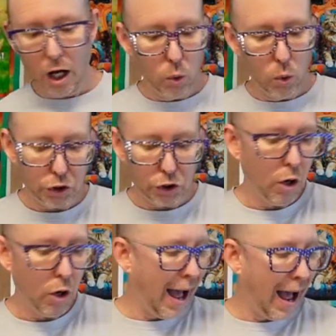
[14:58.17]
Quilt
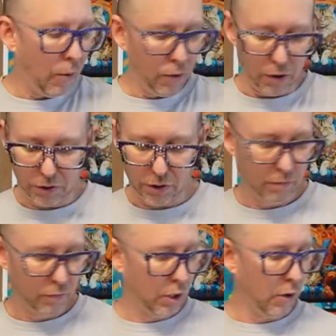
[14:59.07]
show hours.
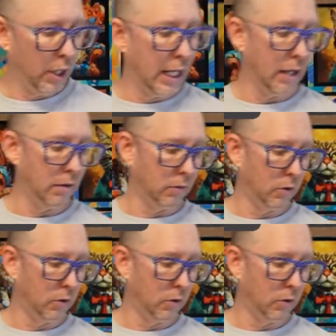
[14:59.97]
So again,